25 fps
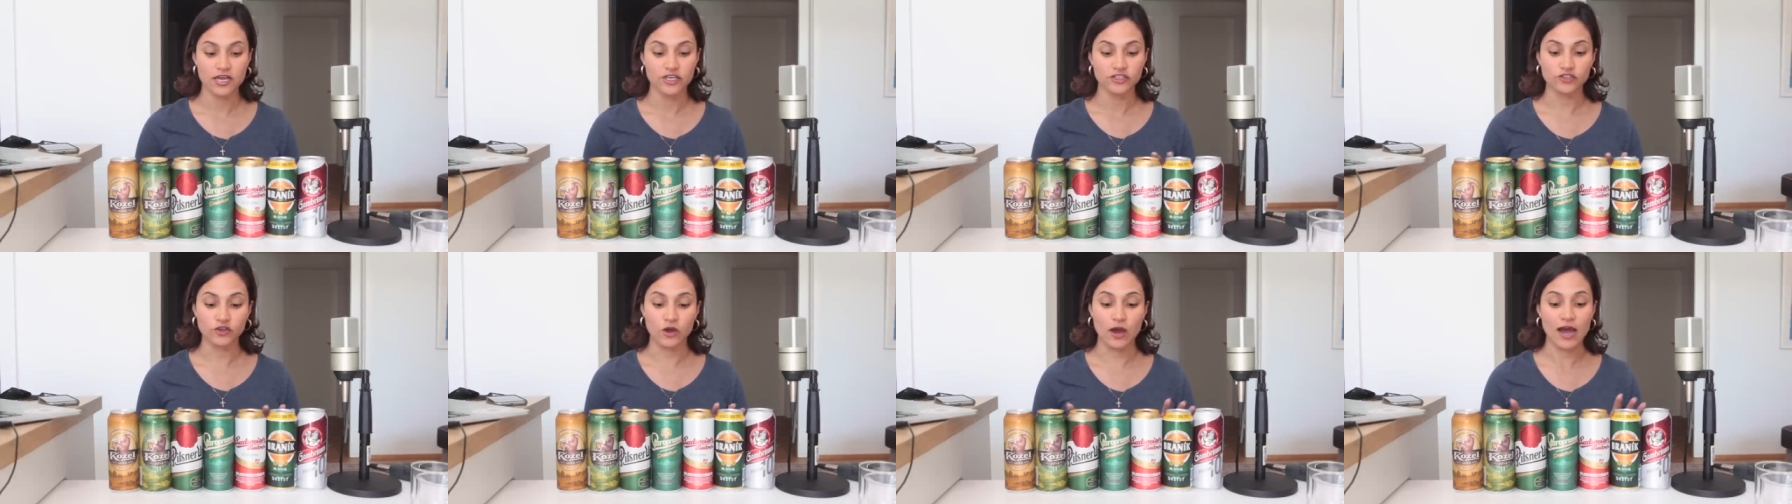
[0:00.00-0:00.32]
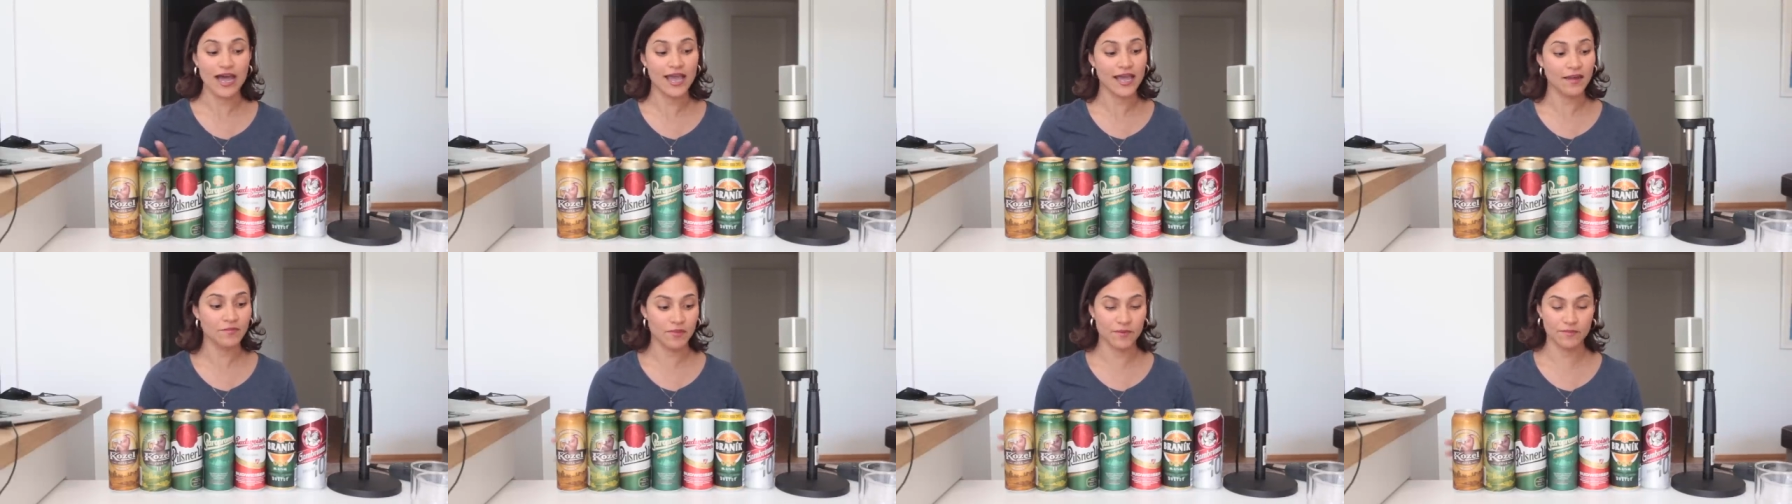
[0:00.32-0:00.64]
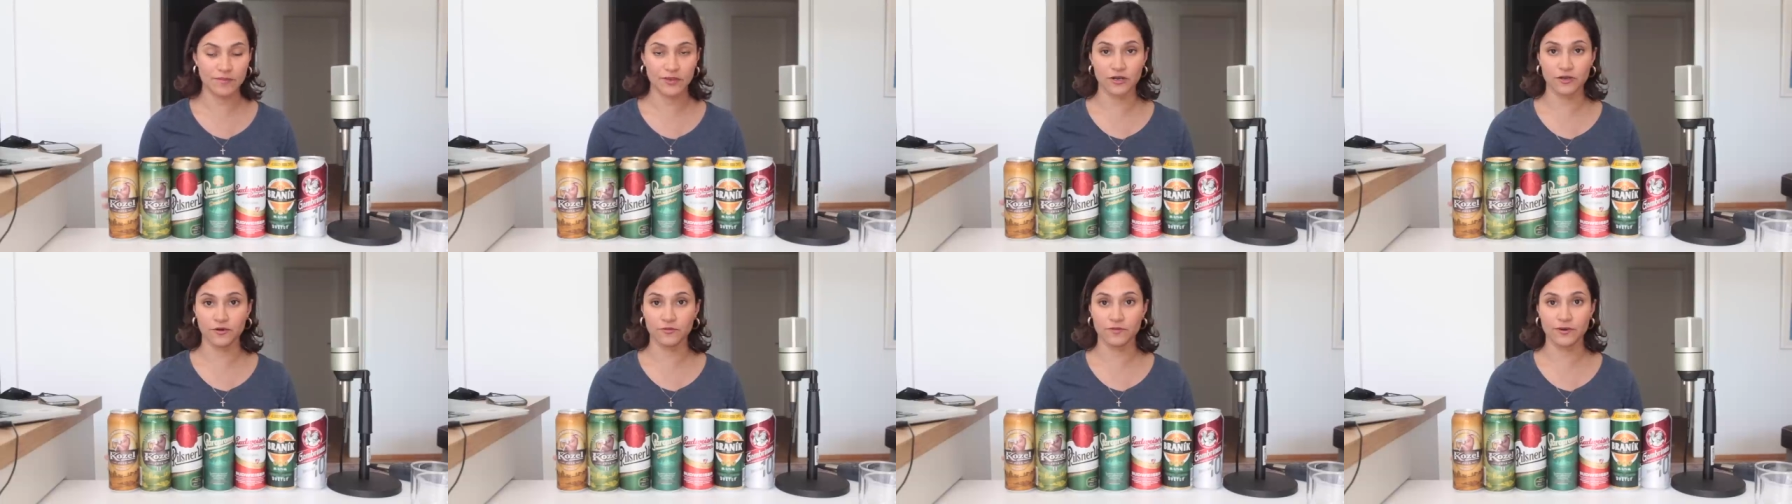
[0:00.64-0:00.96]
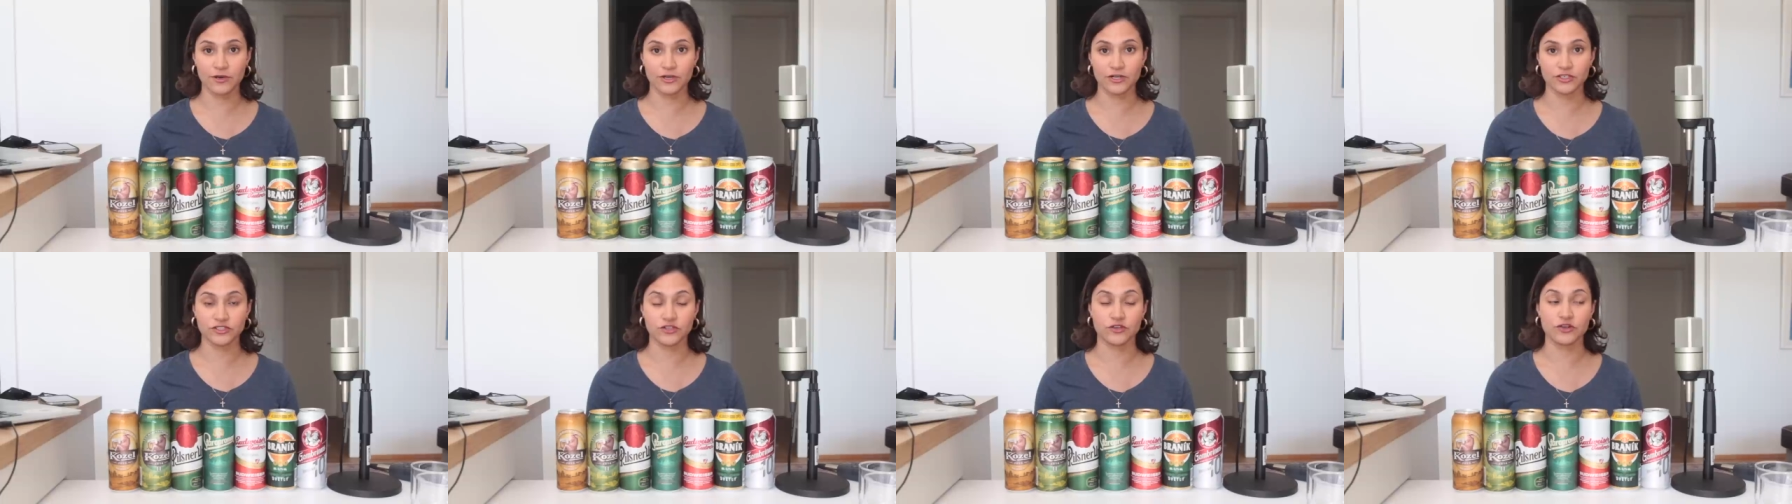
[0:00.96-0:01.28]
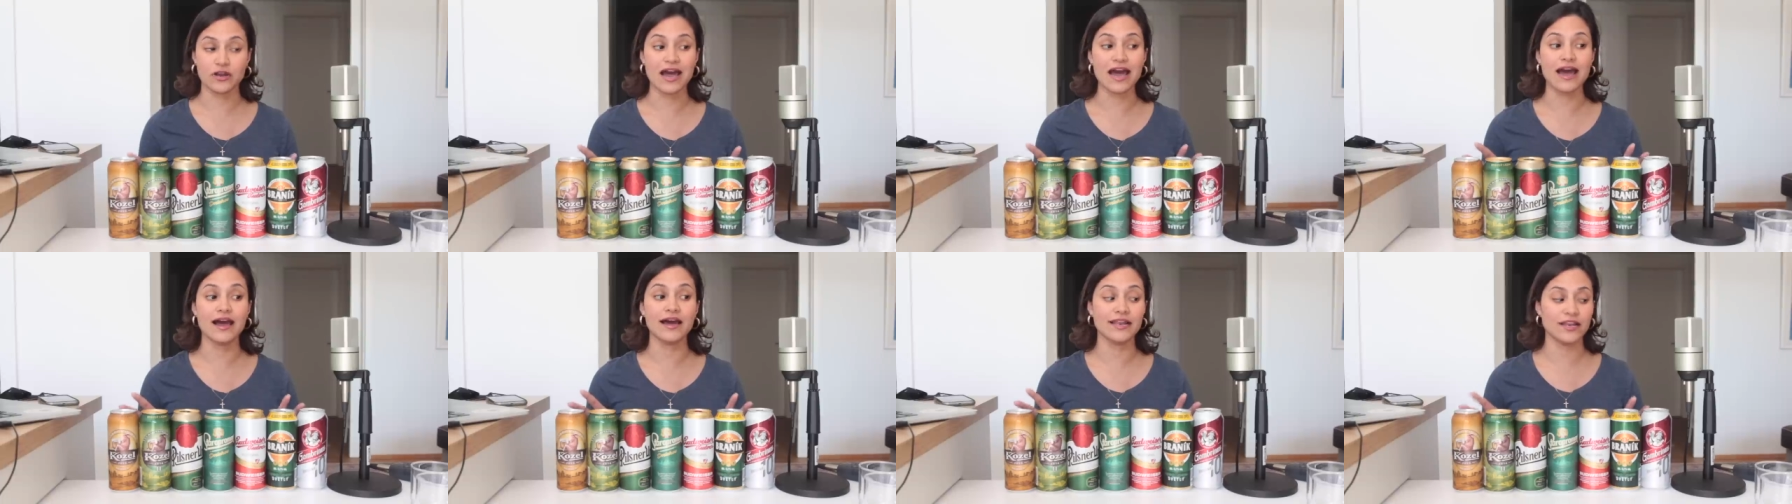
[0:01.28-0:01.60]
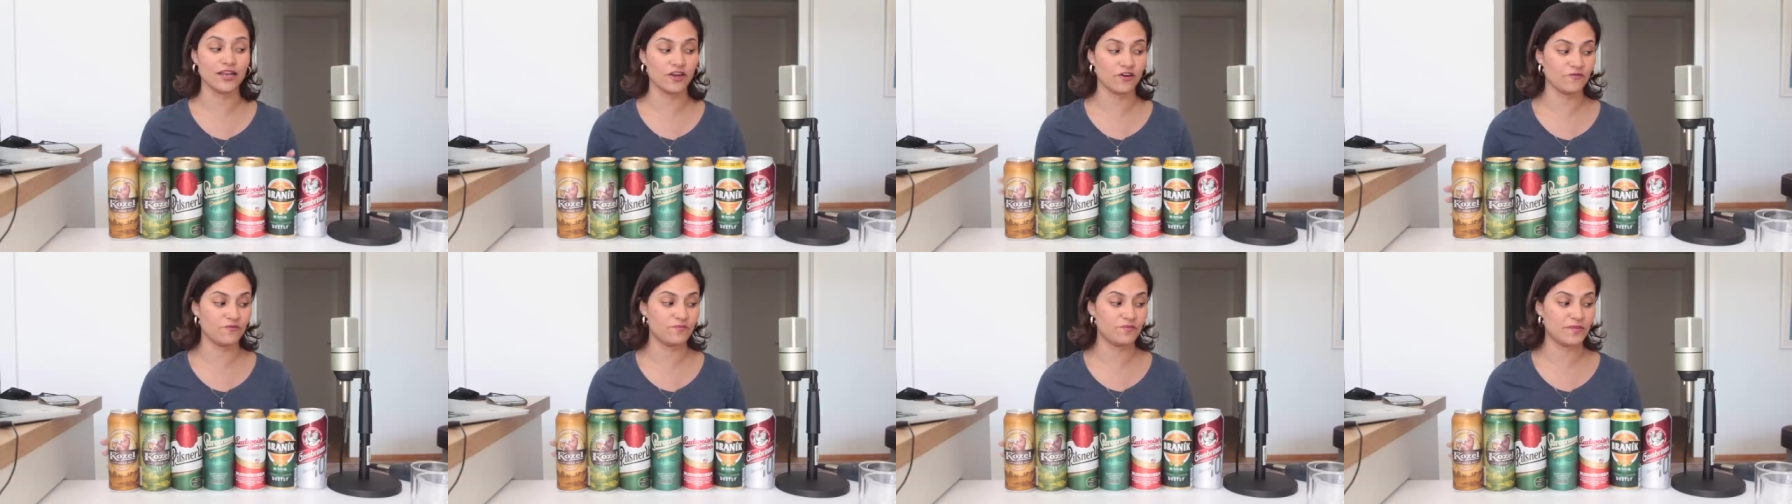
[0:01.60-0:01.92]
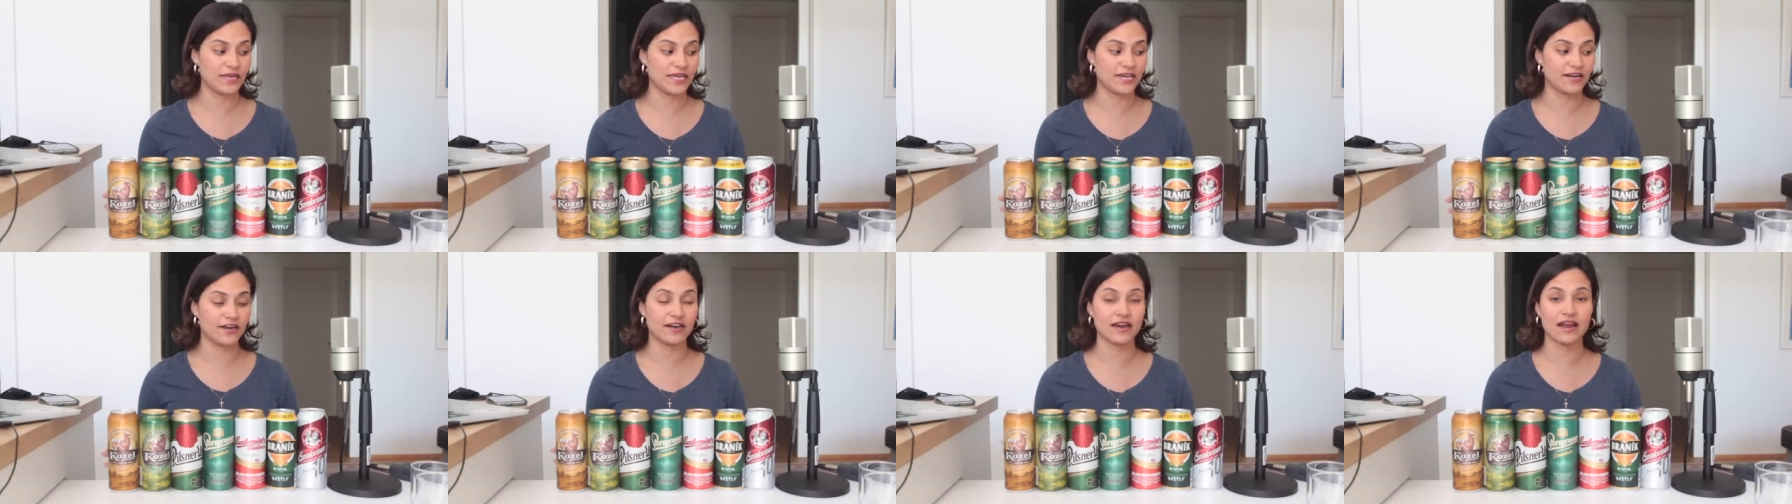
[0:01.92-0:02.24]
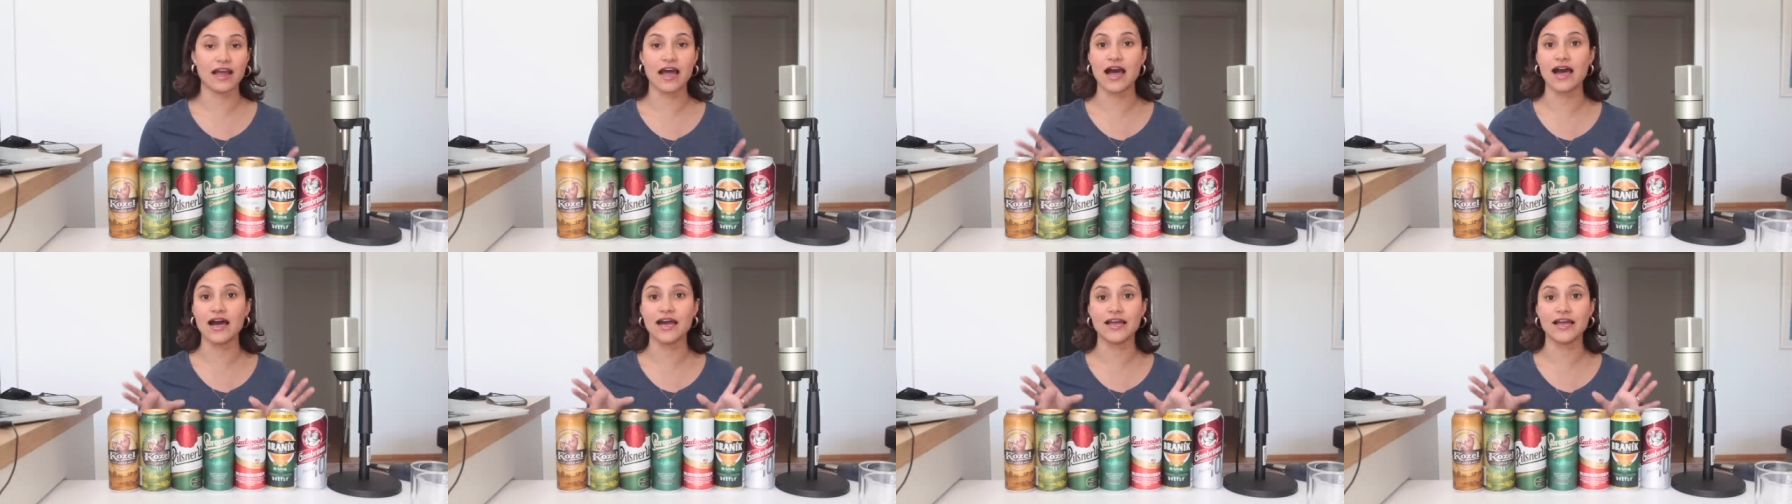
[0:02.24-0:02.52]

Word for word: So I am a beer person, I love beer.